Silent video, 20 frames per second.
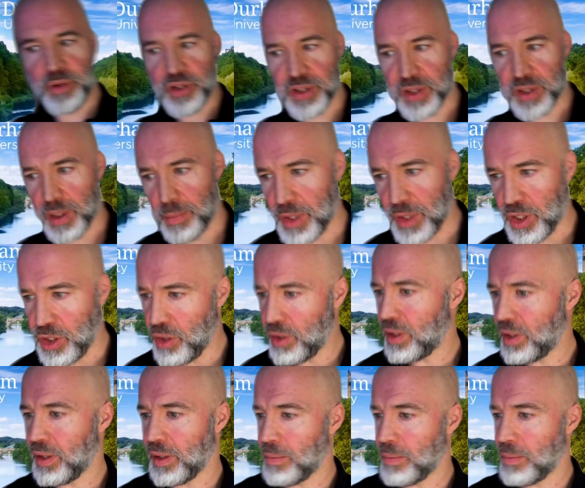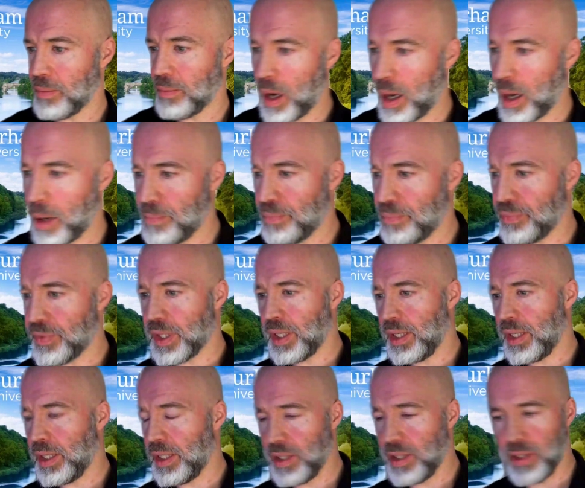be honest, I mean, you can
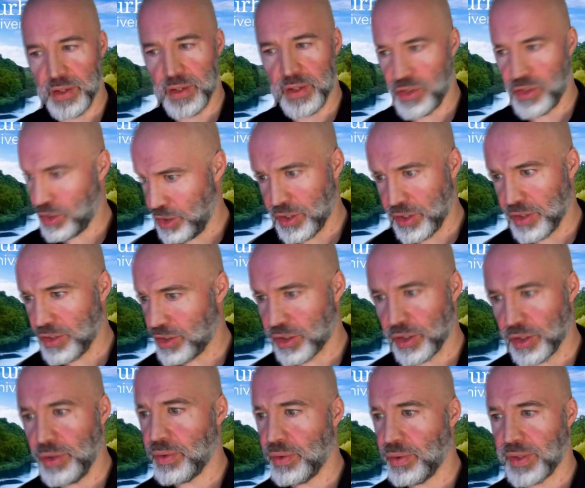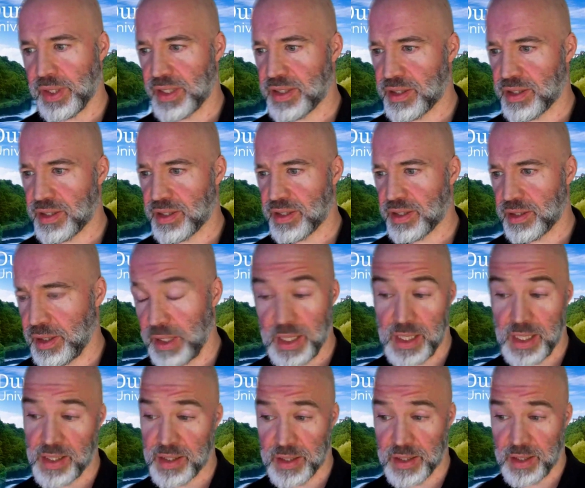just Google this, and it
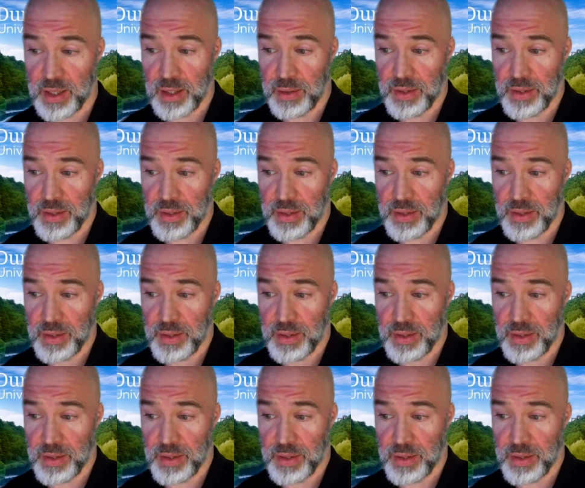is,